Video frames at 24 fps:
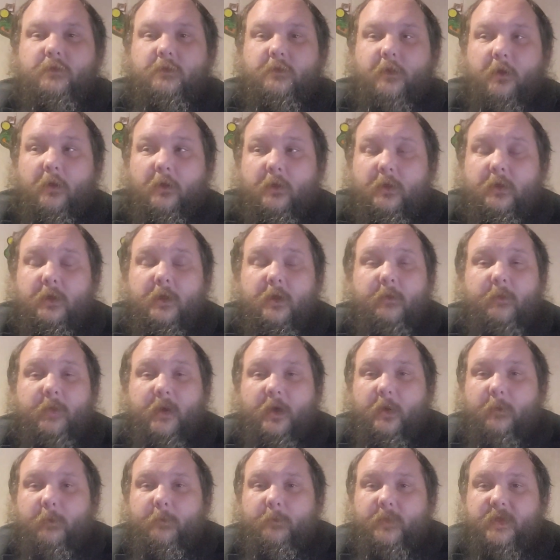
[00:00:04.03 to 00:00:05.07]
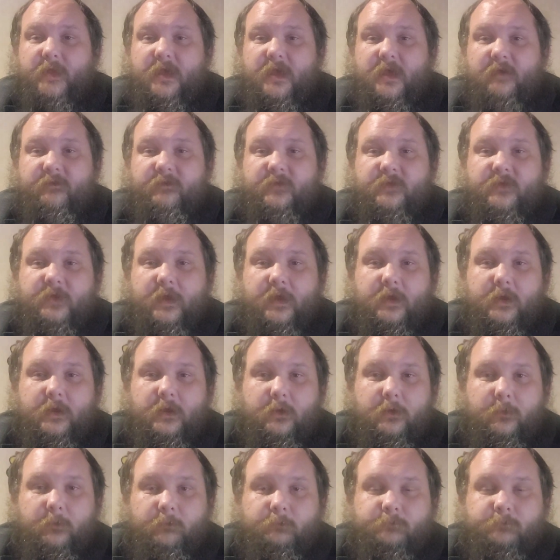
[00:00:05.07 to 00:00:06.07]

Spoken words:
talking about B.F. Skinner,